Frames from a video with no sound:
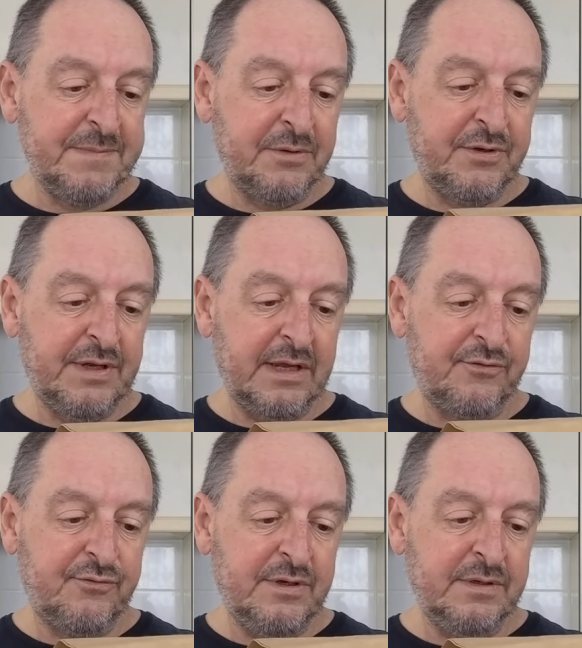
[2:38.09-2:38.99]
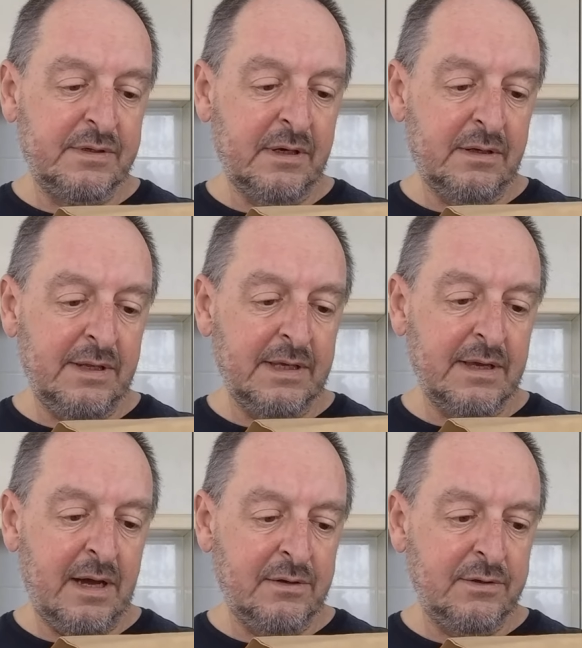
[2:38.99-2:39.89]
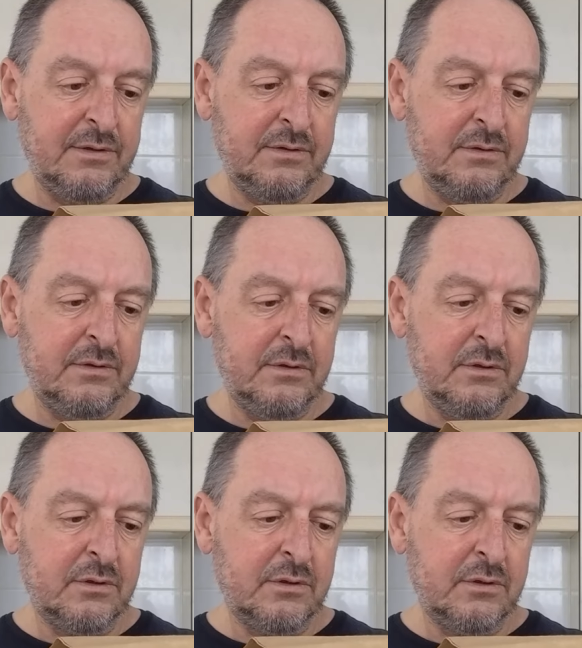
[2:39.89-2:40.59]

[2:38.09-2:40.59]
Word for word: maltodextrin, garlic, onion,